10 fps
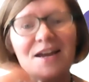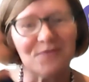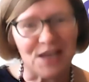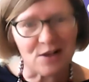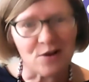
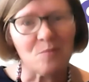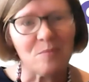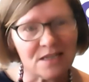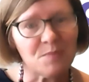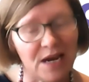if they go
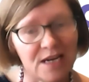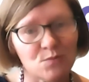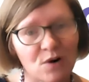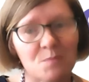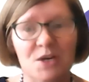back to paid
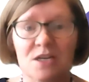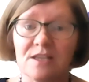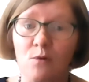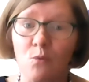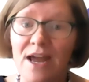work because
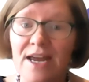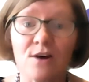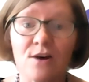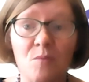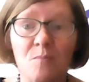they're
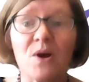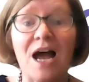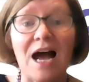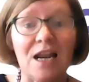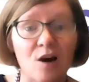weighing up
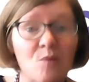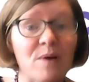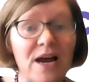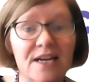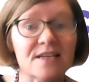a low
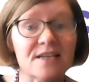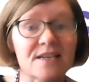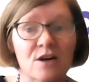paid,